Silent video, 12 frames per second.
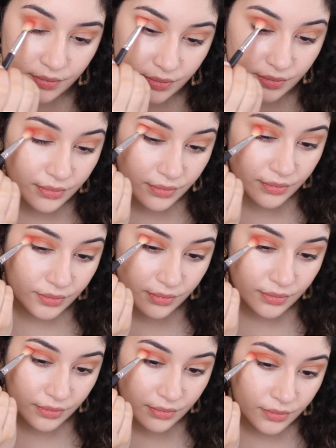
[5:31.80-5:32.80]

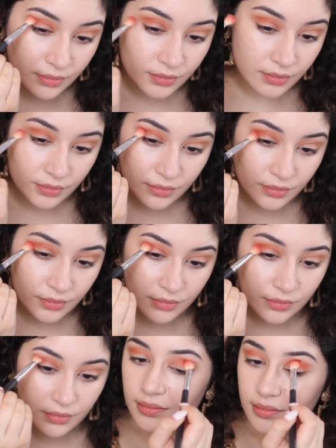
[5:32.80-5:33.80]

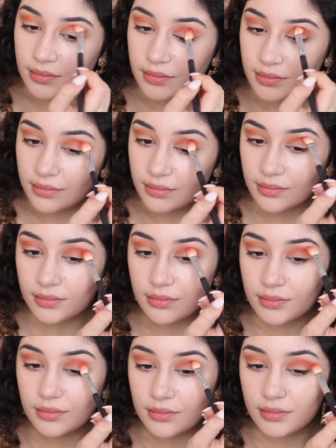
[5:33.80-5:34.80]

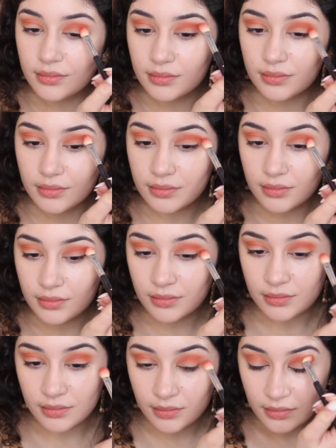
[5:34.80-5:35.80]

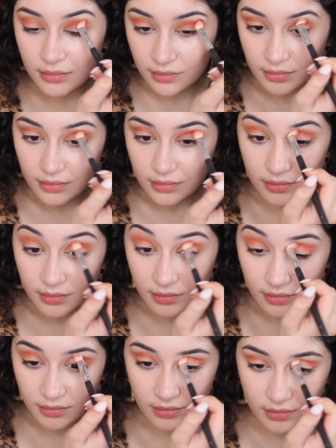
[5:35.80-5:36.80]

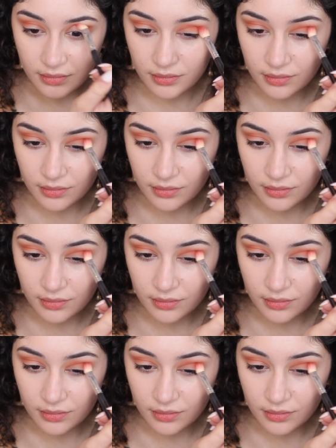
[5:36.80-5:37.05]
[no speech]